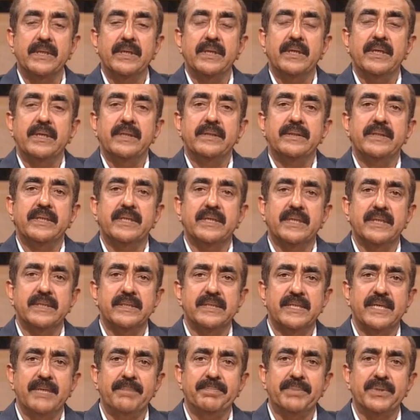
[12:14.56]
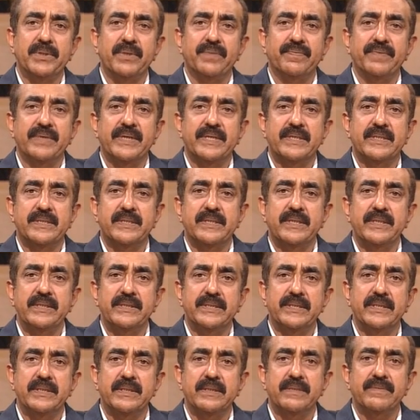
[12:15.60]
the concept of
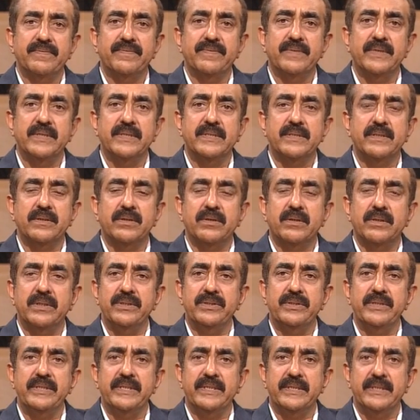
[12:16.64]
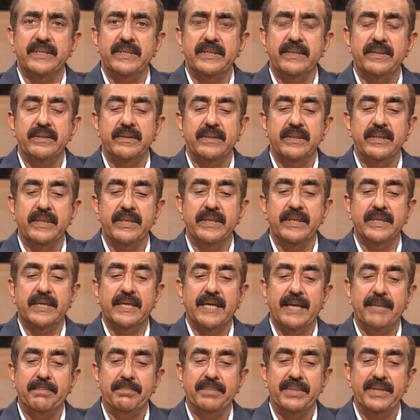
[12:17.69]
extension first originated in
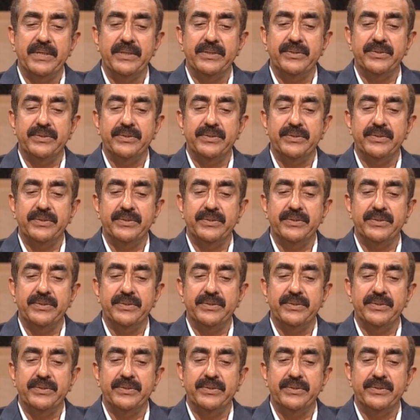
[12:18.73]
Cambridge